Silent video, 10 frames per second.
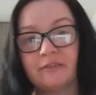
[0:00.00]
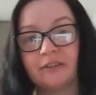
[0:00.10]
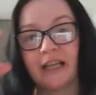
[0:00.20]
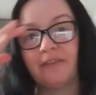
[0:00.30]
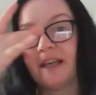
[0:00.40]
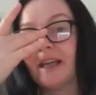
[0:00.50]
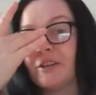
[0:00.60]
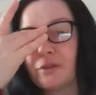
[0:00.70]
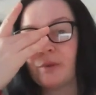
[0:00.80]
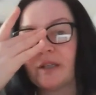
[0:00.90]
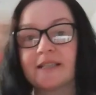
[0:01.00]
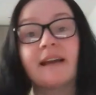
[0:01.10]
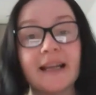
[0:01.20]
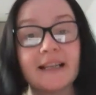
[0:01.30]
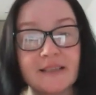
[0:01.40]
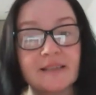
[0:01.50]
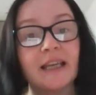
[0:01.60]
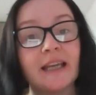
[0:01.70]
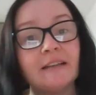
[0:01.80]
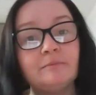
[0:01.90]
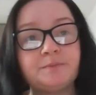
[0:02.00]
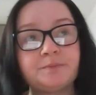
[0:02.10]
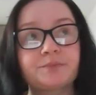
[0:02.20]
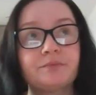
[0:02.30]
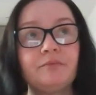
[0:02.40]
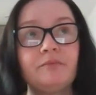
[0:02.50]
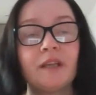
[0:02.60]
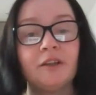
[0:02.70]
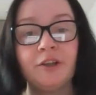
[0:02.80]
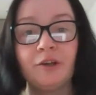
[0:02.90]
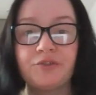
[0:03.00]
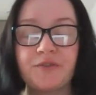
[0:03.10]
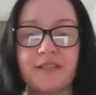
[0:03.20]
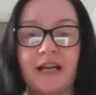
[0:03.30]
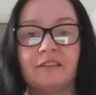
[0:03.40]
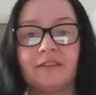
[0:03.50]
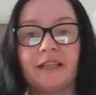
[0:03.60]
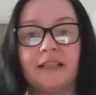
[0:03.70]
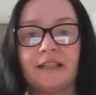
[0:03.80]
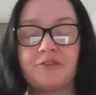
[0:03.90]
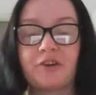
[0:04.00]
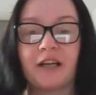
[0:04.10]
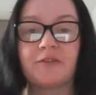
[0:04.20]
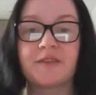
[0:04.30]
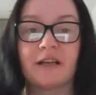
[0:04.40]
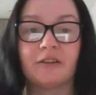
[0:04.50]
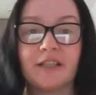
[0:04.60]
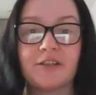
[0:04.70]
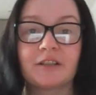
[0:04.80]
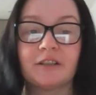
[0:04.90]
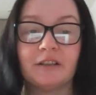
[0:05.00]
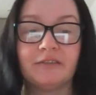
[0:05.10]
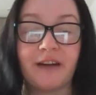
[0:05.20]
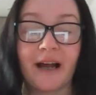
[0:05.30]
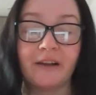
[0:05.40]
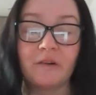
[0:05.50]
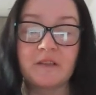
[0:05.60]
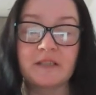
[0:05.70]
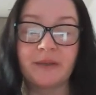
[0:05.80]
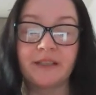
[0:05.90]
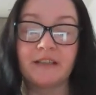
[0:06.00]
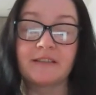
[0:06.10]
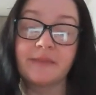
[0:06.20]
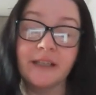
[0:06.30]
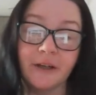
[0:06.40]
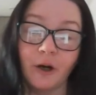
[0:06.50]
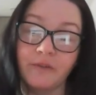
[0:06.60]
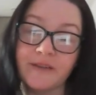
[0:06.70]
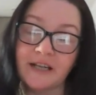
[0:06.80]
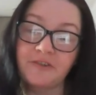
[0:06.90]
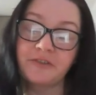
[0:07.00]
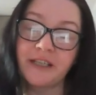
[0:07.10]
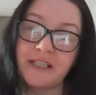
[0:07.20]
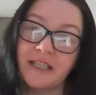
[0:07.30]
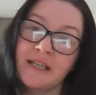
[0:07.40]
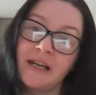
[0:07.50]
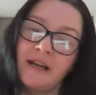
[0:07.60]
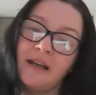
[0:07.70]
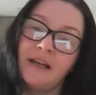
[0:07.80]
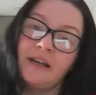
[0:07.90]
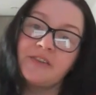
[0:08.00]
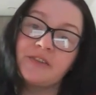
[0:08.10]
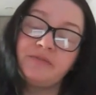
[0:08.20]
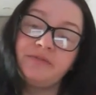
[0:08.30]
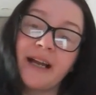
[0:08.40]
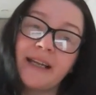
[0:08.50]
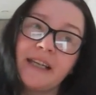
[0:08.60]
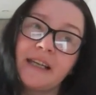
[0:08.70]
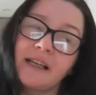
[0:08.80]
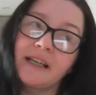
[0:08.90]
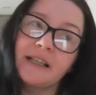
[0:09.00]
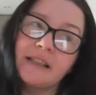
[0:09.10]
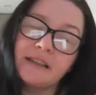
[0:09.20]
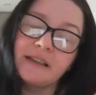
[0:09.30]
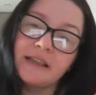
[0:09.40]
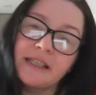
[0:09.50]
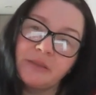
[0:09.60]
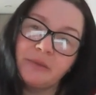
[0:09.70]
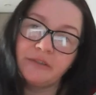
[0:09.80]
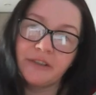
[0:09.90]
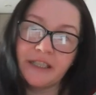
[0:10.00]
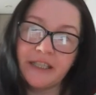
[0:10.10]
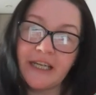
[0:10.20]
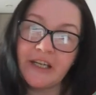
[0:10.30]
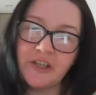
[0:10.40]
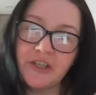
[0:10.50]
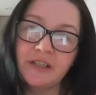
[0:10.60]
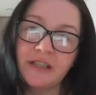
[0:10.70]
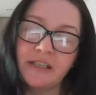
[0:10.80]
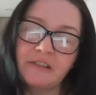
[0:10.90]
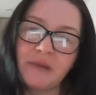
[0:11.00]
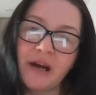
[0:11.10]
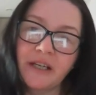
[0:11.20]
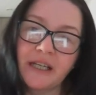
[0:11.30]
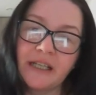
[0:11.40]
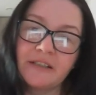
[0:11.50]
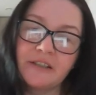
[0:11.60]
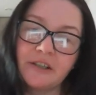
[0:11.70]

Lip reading: will navigate towards Etsy, to start with, and try to sell digital files, but it's really oversaturated. So finding like a little bit of a niche in the market,